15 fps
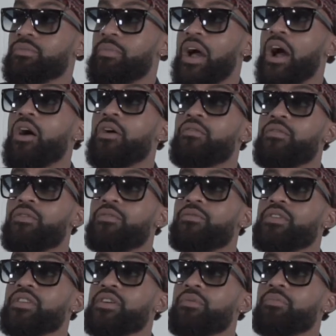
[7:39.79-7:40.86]
powerful and
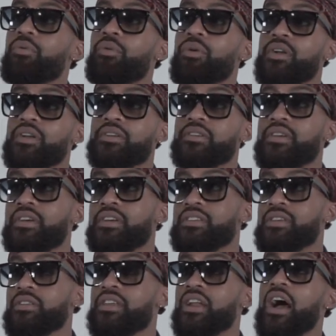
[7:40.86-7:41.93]
really important.
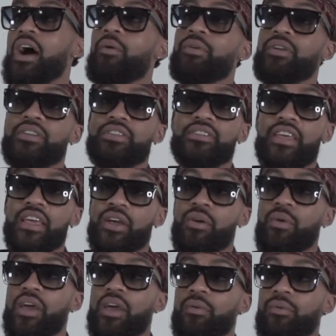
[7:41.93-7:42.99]
Something I wanted to take
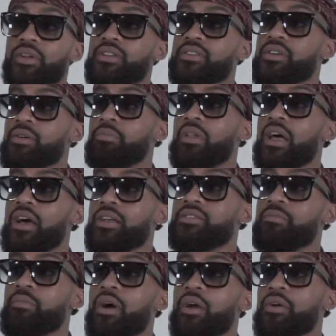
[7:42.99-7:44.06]
away and wanted to apply
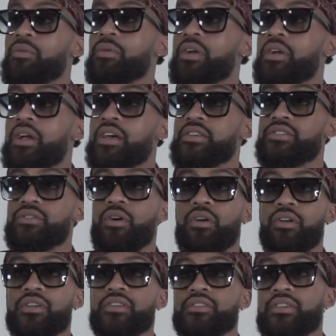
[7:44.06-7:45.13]
to my career as an
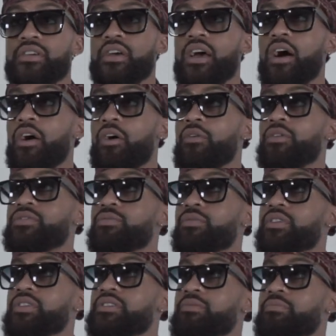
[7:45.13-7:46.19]
artist. I always
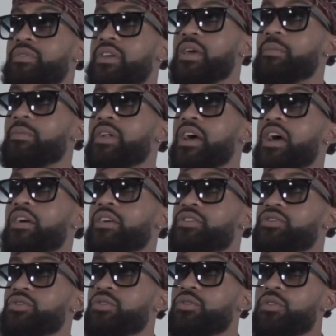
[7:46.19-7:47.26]
wanted to be able to have
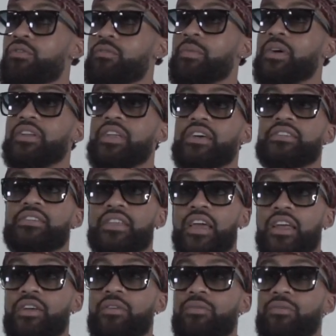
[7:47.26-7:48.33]
control over my destiny.
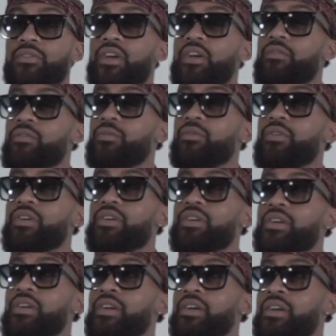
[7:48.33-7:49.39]
I didn't ever want
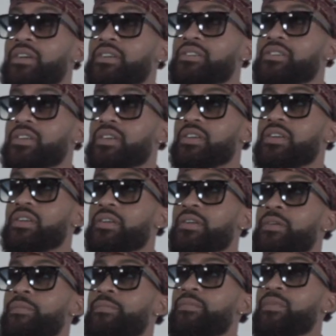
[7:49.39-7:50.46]
to
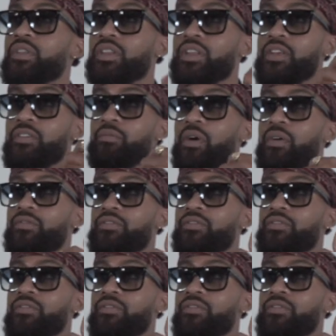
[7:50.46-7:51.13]
leave my